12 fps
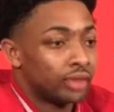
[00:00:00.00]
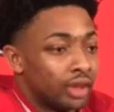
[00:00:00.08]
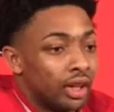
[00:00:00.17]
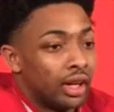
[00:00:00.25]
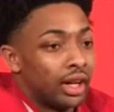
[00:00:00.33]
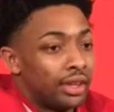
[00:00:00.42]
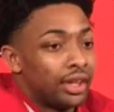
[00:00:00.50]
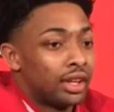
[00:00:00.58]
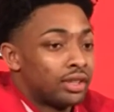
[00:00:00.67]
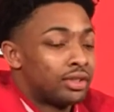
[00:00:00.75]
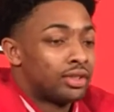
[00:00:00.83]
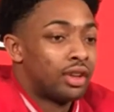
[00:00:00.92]
I think
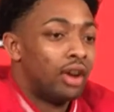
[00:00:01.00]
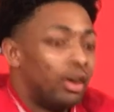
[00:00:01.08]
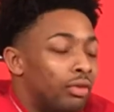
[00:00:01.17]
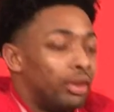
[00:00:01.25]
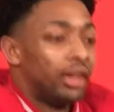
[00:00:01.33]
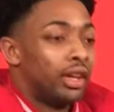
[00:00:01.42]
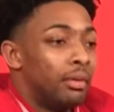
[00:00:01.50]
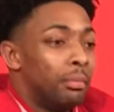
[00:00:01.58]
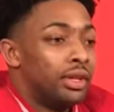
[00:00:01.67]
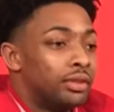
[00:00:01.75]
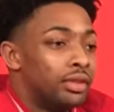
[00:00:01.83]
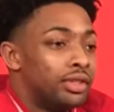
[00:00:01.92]
it's all really a
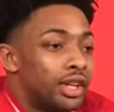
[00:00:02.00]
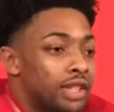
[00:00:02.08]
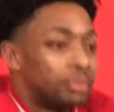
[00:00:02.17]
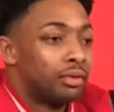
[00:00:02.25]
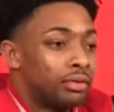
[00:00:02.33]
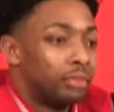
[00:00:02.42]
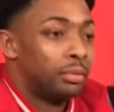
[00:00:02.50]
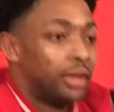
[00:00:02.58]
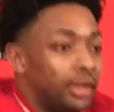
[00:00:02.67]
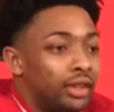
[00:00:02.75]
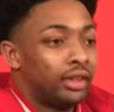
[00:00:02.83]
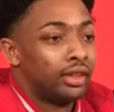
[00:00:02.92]
mental adjustment for
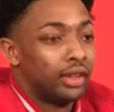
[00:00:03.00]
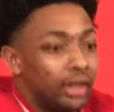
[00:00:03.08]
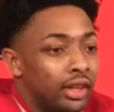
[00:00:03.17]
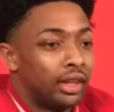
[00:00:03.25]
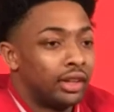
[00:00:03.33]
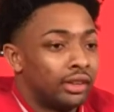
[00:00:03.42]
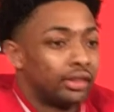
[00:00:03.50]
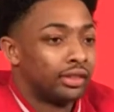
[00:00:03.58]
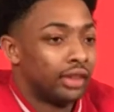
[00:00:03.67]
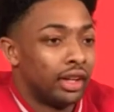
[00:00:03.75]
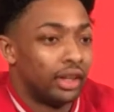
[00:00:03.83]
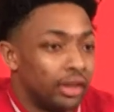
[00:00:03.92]
me,
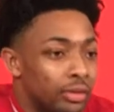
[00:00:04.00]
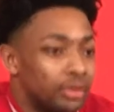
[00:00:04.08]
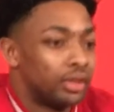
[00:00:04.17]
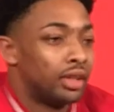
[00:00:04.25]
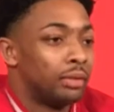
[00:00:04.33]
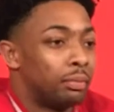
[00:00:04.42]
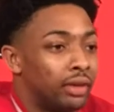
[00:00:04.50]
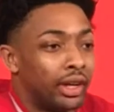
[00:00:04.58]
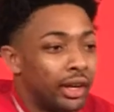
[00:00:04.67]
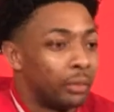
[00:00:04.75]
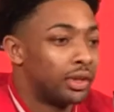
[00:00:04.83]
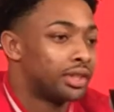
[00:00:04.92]
getting used to
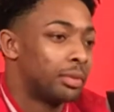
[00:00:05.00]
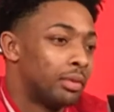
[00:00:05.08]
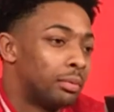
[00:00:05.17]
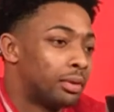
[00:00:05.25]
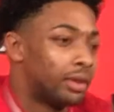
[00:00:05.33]
playing with some of the